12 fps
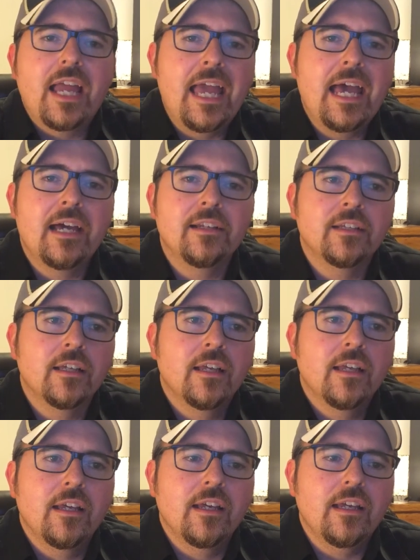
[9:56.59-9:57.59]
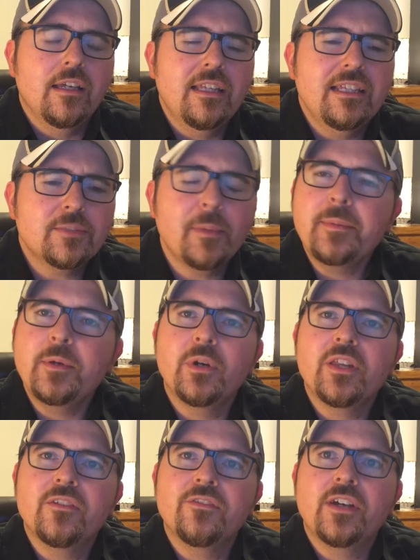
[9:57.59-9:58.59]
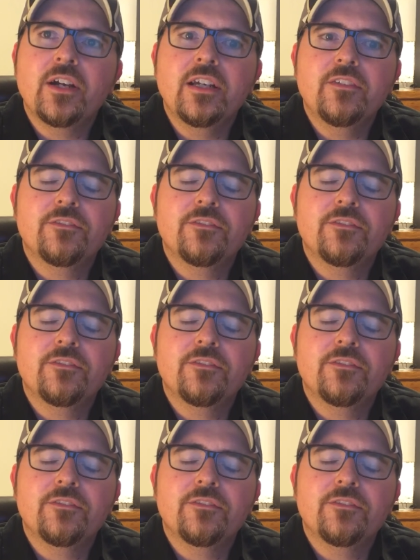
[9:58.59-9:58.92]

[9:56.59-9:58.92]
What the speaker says: And this might be one of the very